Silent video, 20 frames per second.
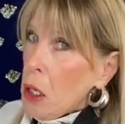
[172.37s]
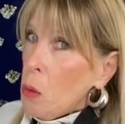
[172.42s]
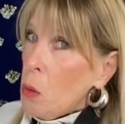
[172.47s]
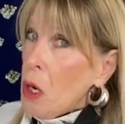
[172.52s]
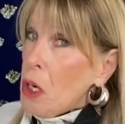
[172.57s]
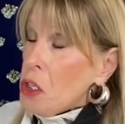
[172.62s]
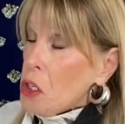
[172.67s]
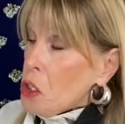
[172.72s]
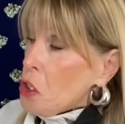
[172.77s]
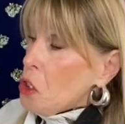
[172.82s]

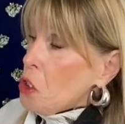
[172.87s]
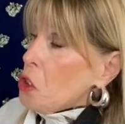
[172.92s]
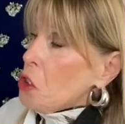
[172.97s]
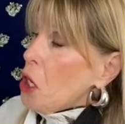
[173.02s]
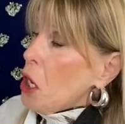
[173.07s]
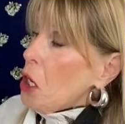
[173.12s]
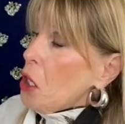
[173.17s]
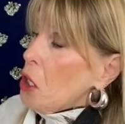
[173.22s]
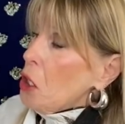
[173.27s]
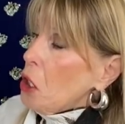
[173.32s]
wants to
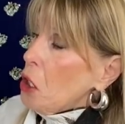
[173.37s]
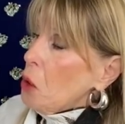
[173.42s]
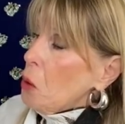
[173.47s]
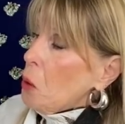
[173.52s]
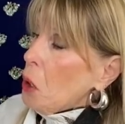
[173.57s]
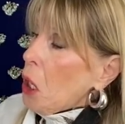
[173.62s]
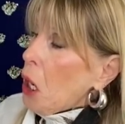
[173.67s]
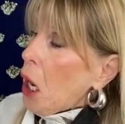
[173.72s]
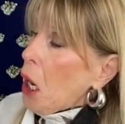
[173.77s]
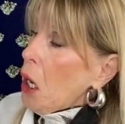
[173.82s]
stay in the
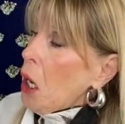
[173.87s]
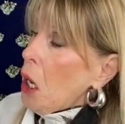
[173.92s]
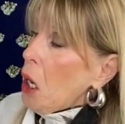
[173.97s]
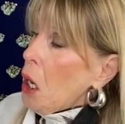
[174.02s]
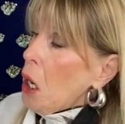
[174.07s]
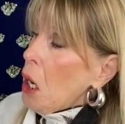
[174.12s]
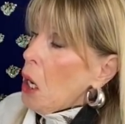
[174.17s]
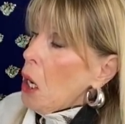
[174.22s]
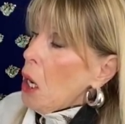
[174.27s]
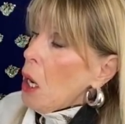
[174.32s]
UK.
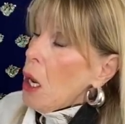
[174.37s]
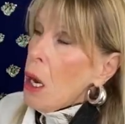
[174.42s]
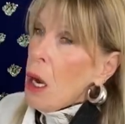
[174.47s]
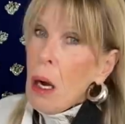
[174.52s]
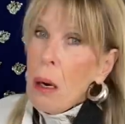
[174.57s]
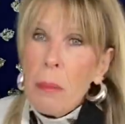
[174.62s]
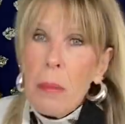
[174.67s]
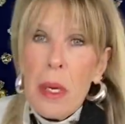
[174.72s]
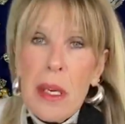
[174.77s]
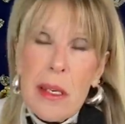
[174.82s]

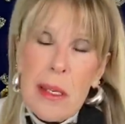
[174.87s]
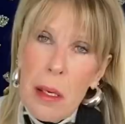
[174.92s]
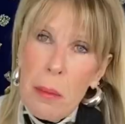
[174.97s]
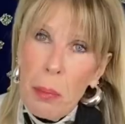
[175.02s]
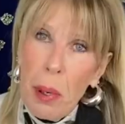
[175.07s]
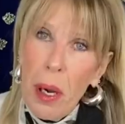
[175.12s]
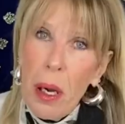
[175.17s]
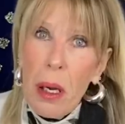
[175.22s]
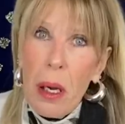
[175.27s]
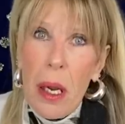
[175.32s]
Missy,
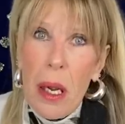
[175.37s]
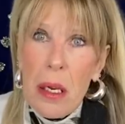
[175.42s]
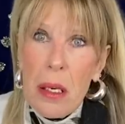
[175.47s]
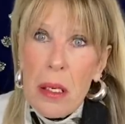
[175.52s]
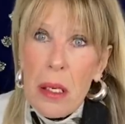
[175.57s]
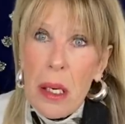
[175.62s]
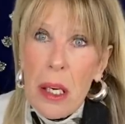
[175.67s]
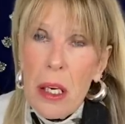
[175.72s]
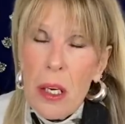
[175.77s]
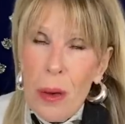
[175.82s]

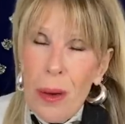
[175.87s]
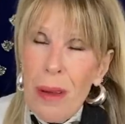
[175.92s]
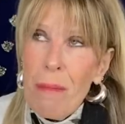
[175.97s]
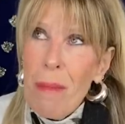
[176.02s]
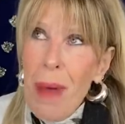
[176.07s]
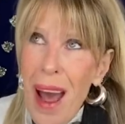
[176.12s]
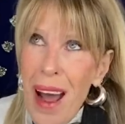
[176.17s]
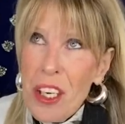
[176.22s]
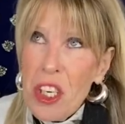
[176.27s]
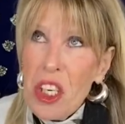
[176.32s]
please, can you
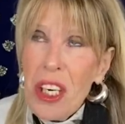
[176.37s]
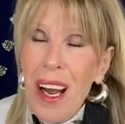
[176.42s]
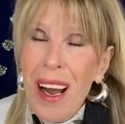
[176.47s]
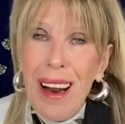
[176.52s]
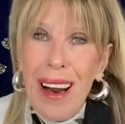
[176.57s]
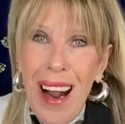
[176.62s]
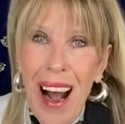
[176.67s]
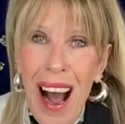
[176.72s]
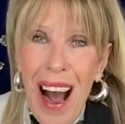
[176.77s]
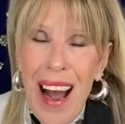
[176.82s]
imagine a
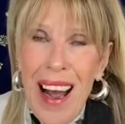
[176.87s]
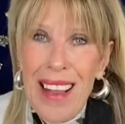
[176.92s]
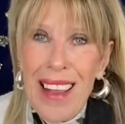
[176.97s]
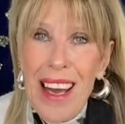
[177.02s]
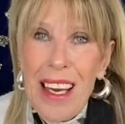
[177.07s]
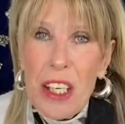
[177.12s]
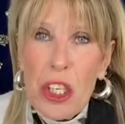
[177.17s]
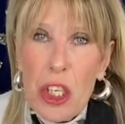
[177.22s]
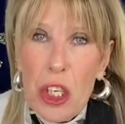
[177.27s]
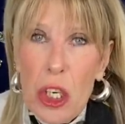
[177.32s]
guy
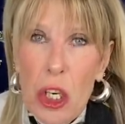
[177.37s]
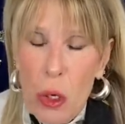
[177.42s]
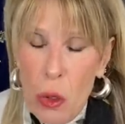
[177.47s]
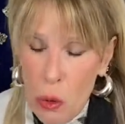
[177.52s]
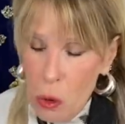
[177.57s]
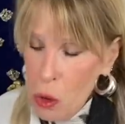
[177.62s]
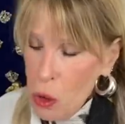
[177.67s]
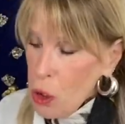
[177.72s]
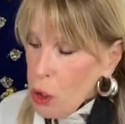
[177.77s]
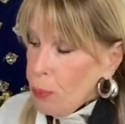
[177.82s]
that's
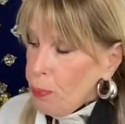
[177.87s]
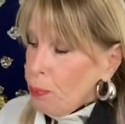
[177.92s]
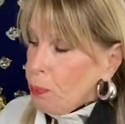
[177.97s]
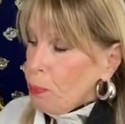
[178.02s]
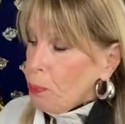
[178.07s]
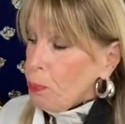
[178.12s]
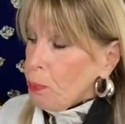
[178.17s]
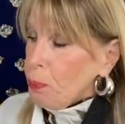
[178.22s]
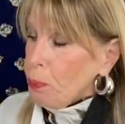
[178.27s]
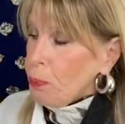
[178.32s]
used
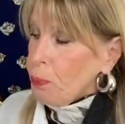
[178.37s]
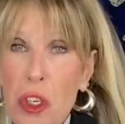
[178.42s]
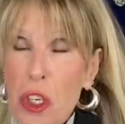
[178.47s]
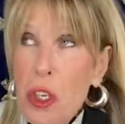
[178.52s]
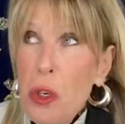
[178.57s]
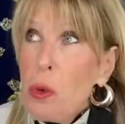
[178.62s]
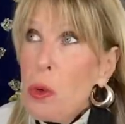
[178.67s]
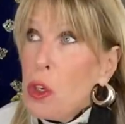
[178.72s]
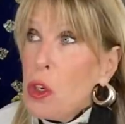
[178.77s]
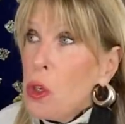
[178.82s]

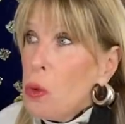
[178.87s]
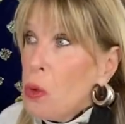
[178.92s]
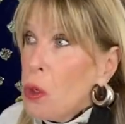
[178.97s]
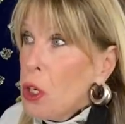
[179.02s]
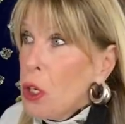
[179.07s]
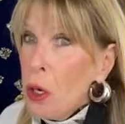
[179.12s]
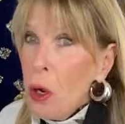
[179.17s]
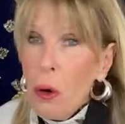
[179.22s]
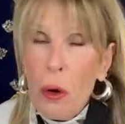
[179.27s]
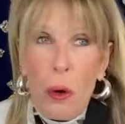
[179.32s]
to,
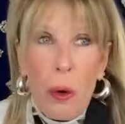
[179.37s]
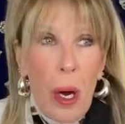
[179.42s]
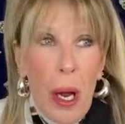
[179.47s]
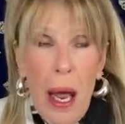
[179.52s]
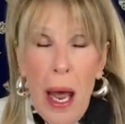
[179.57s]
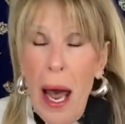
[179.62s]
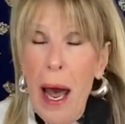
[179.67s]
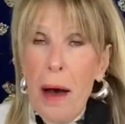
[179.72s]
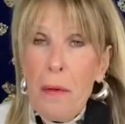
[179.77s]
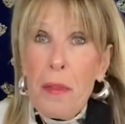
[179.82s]
you know,
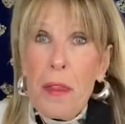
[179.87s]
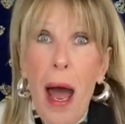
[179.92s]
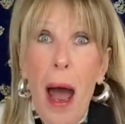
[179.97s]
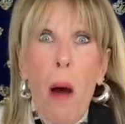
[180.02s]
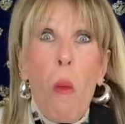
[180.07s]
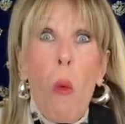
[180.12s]
have that